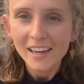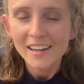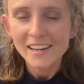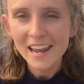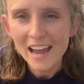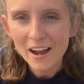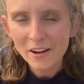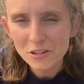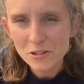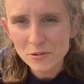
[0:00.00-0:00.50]

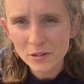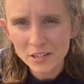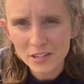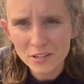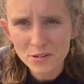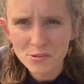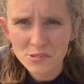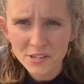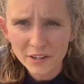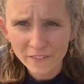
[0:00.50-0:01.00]
Now you can
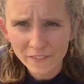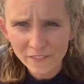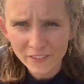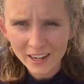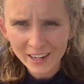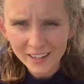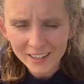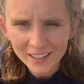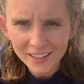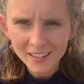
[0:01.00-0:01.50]
use your
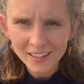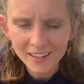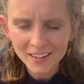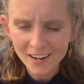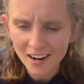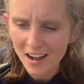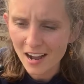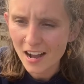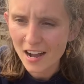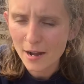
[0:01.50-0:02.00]

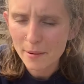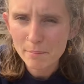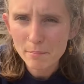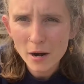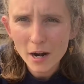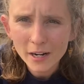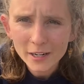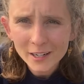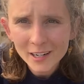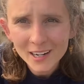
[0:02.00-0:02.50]
finger, a
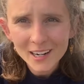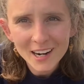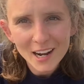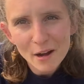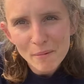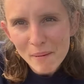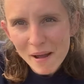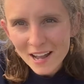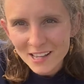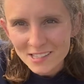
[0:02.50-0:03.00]
marker,
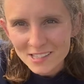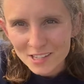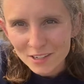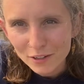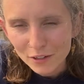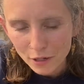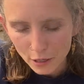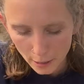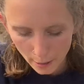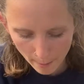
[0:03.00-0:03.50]
a
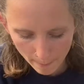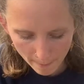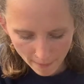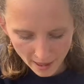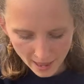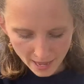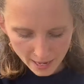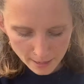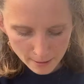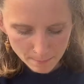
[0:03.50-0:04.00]
pencil, or a
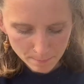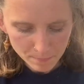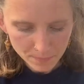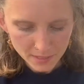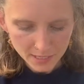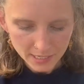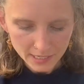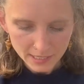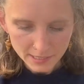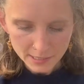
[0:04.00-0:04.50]
pen
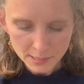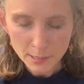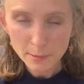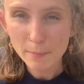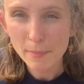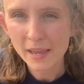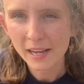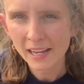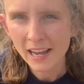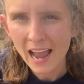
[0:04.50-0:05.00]
to
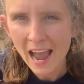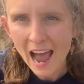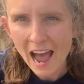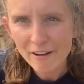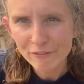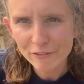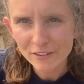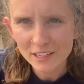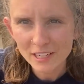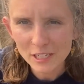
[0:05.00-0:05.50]
make
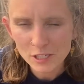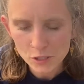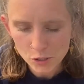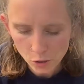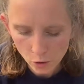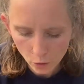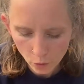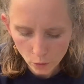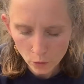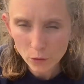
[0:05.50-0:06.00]
1/2 inch
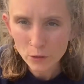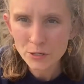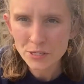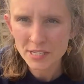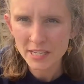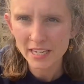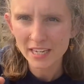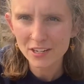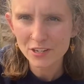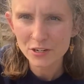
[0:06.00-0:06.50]
holes
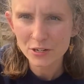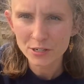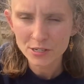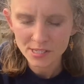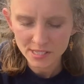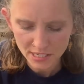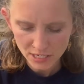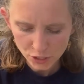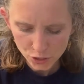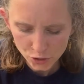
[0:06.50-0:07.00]
in your
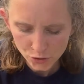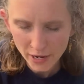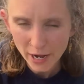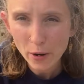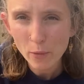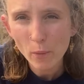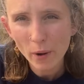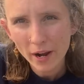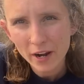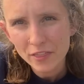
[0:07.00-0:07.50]
seed tray
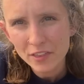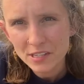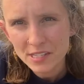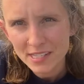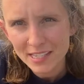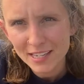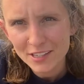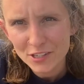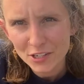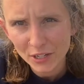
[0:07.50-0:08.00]
where the
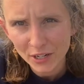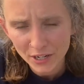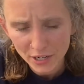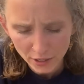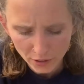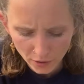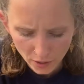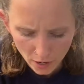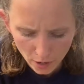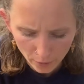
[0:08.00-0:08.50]
seeds are going
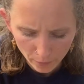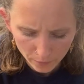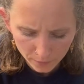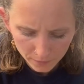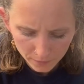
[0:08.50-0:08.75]
to grow.